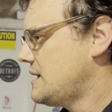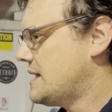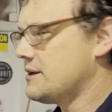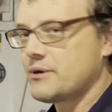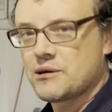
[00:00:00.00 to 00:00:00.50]

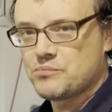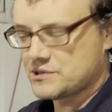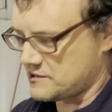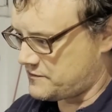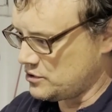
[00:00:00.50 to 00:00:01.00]
And then we can
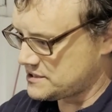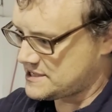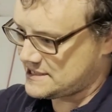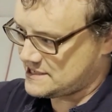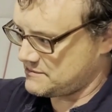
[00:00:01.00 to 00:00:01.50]
put the fuel
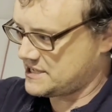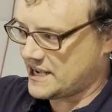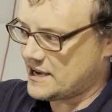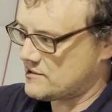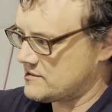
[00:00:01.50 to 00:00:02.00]
system
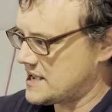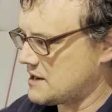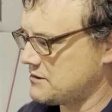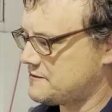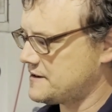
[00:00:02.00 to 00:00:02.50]
together and that'll
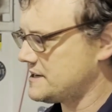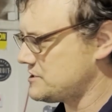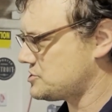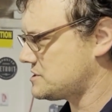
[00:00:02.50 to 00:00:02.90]
be finished.